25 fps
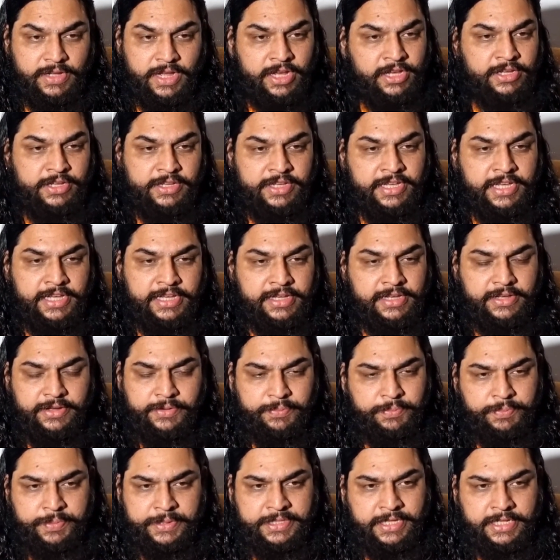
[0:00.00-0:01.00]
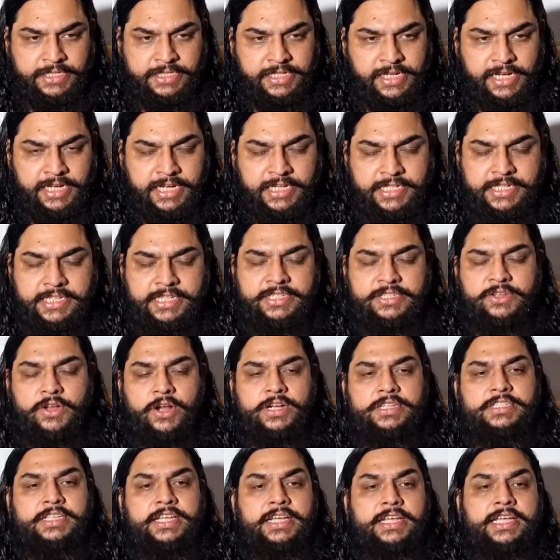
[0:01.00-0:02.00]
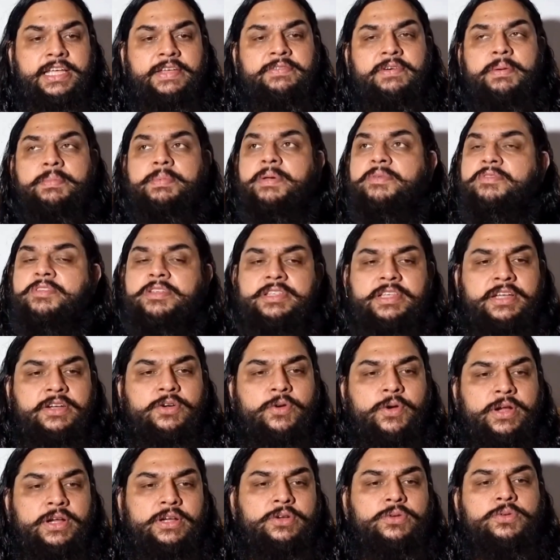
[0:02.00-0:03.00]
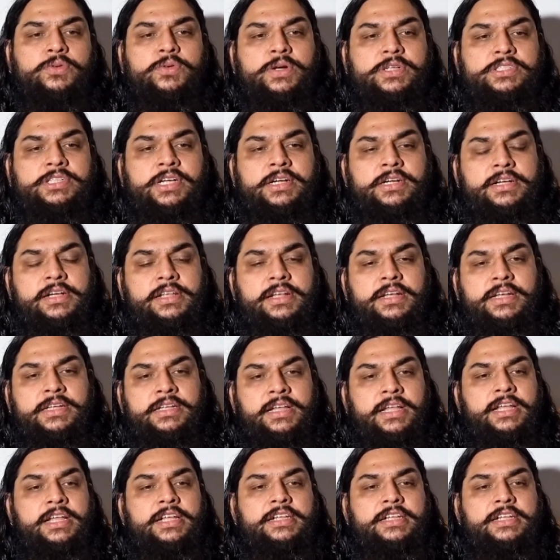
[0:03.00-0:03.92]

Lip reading: Patanjali Rishi is not saying give up everything, go into a jungle,